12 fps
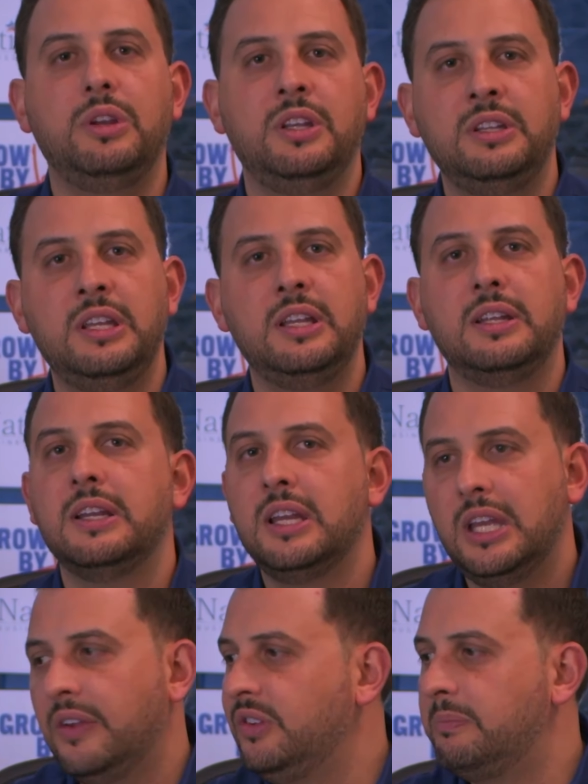what you need.
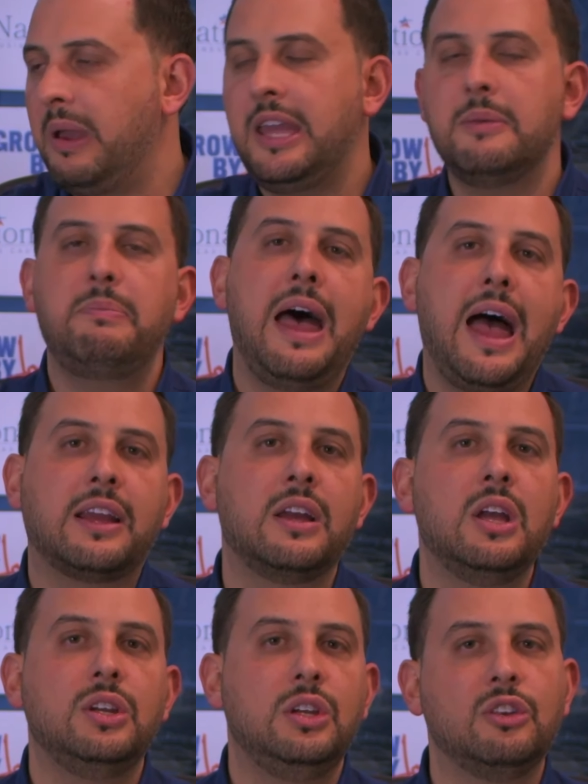If you pay it back,
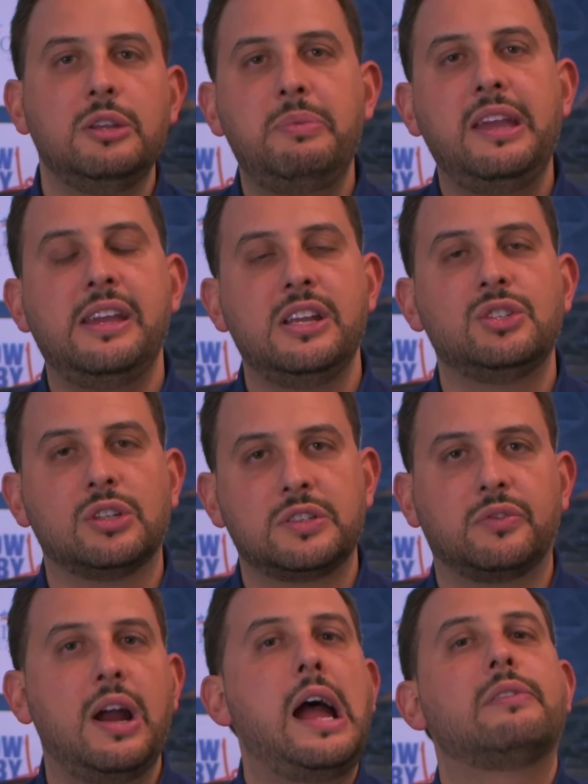you only pay
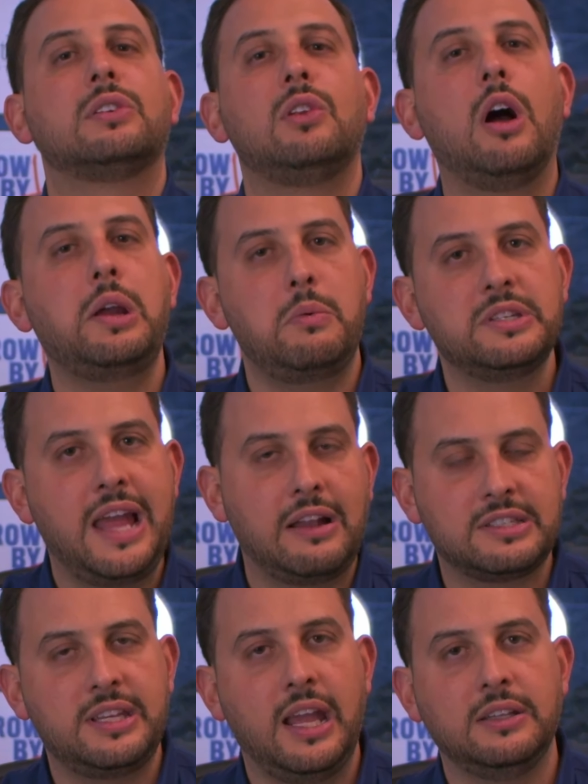interest for however long it was
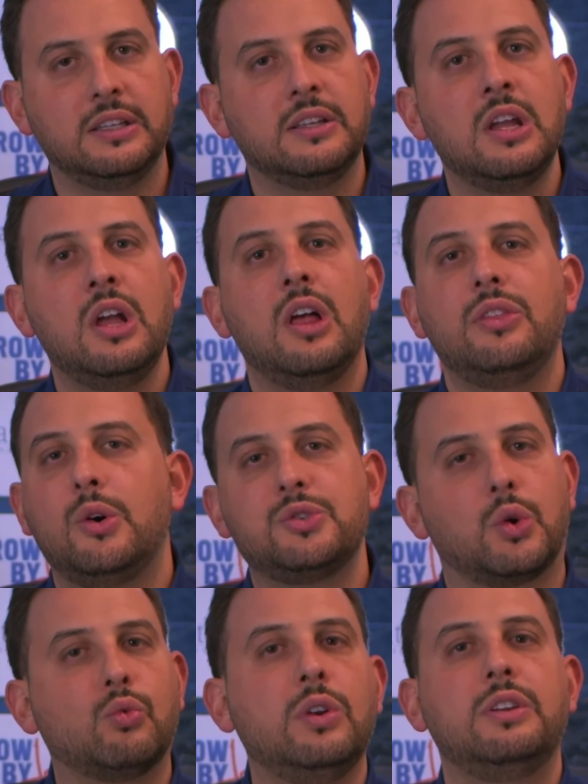outstanding.
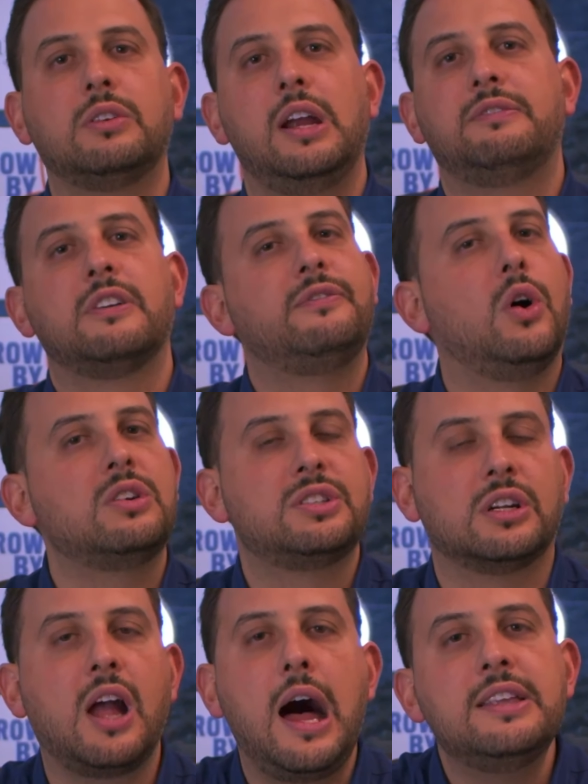Those are really great for folks
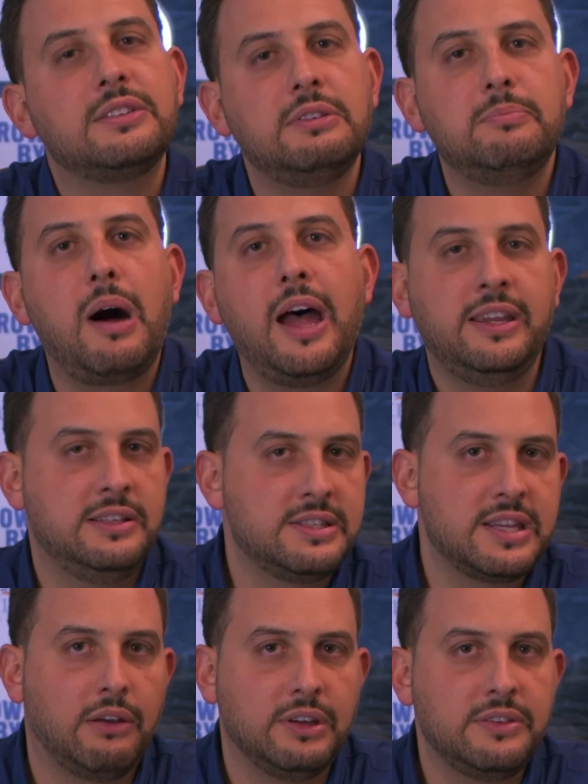that are constantly buying and
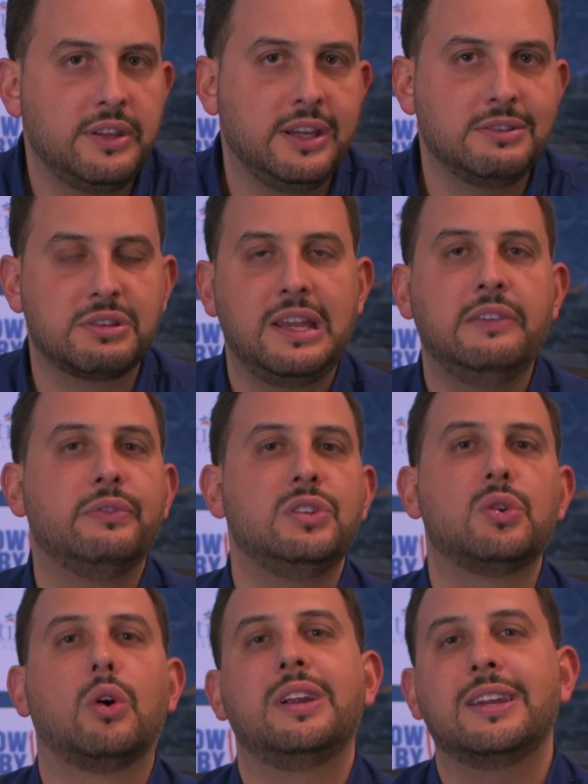selling things,
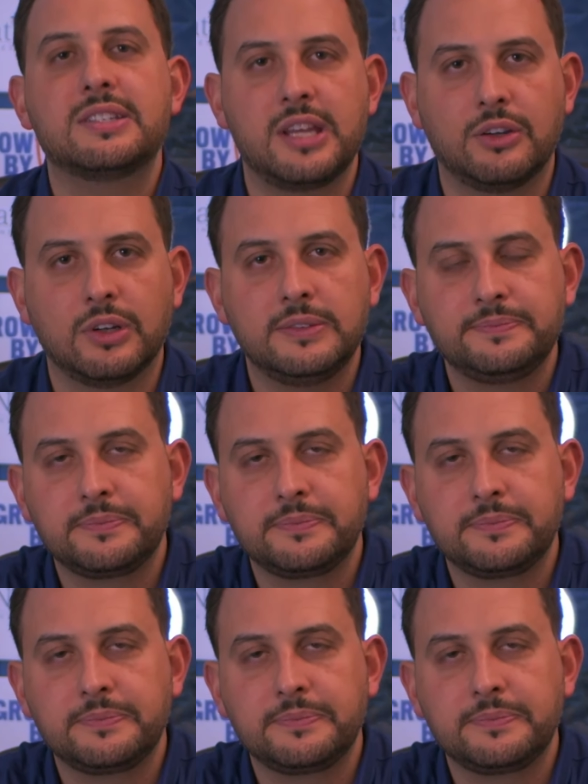inventory, etc.